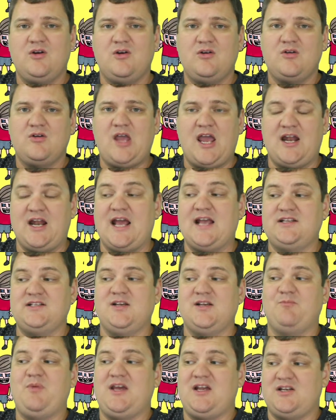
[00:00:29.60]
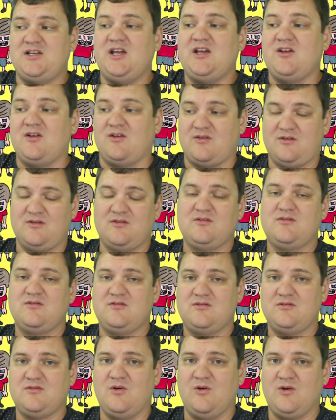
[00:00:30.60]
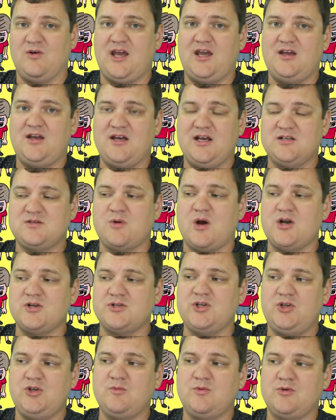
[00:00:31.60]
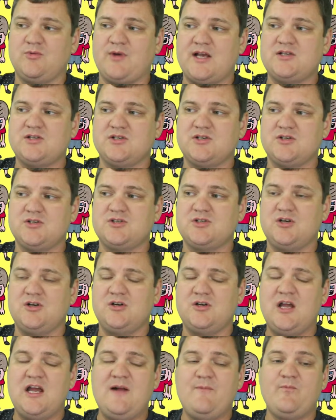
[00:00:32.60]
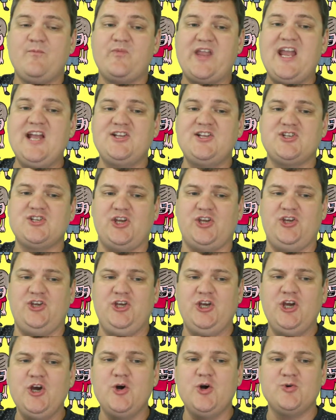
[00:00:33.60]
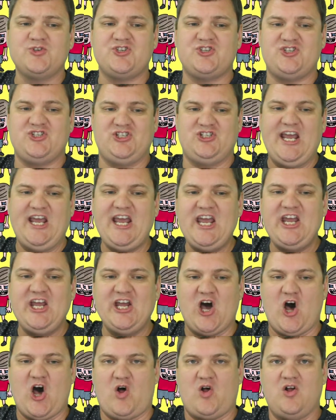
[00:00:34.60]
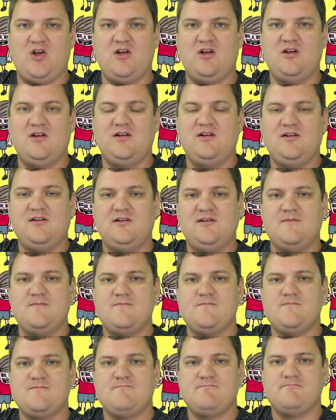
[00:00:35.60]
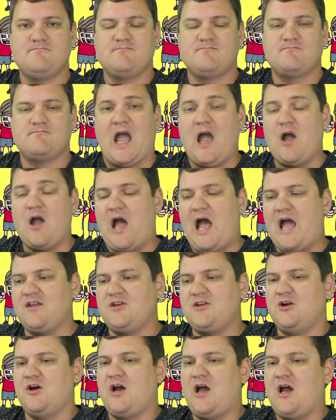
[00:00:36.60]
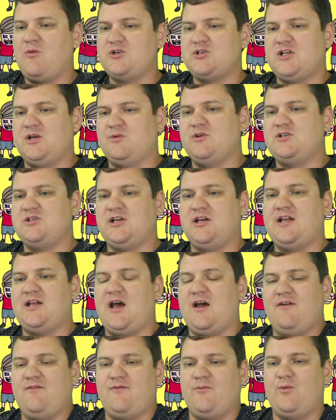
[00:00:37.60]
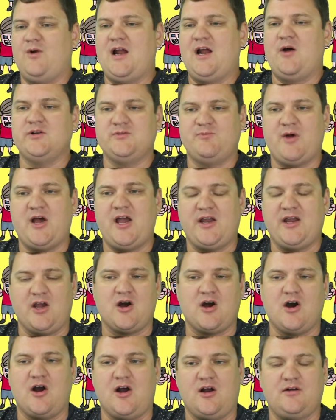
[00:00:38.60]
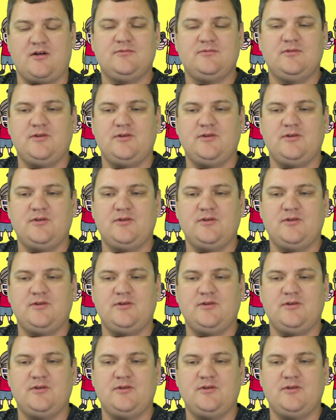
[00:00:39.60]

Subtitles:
And it's a big deal, okay? As far as the human race is concerned, it's a huge deal! I wish they would say that if when I was buying a car.